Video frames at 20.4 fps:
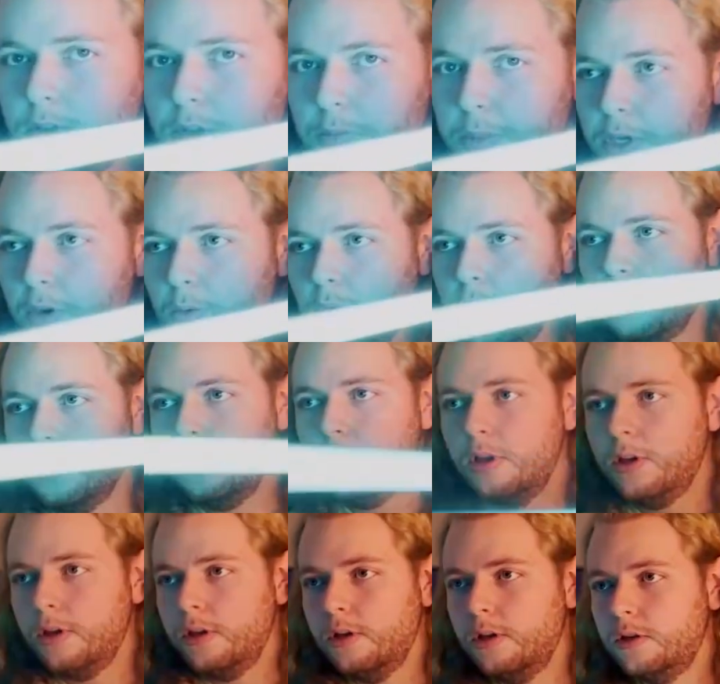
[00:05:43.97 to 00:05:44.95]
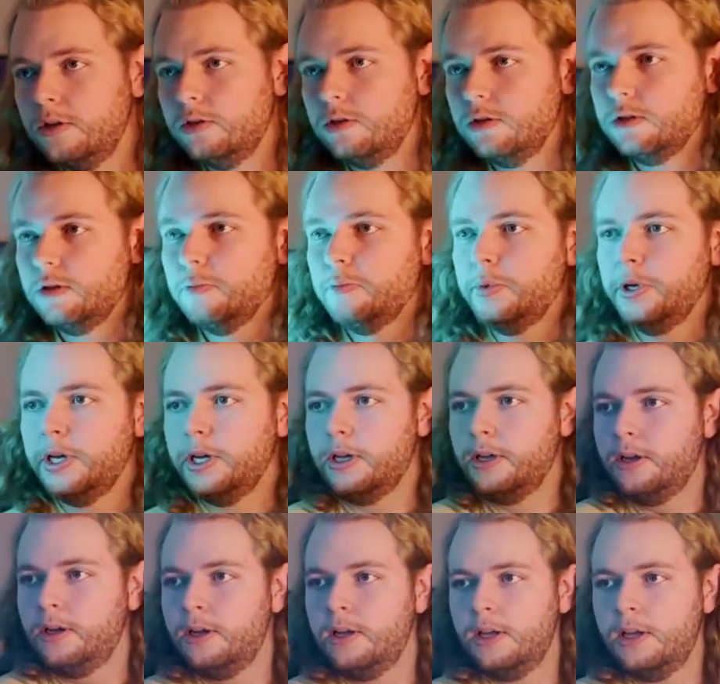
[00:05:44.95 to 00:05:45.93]
the big one is just a big,
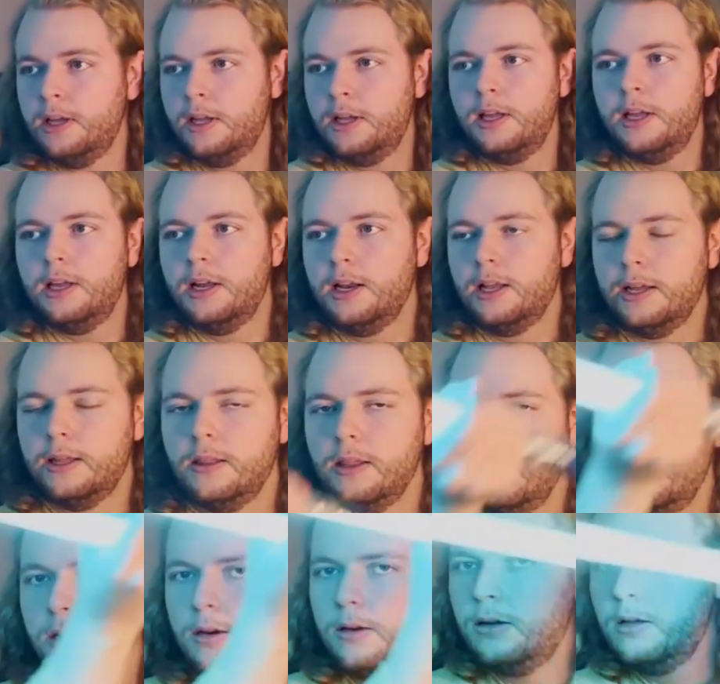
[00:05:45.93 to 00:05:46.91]
like that.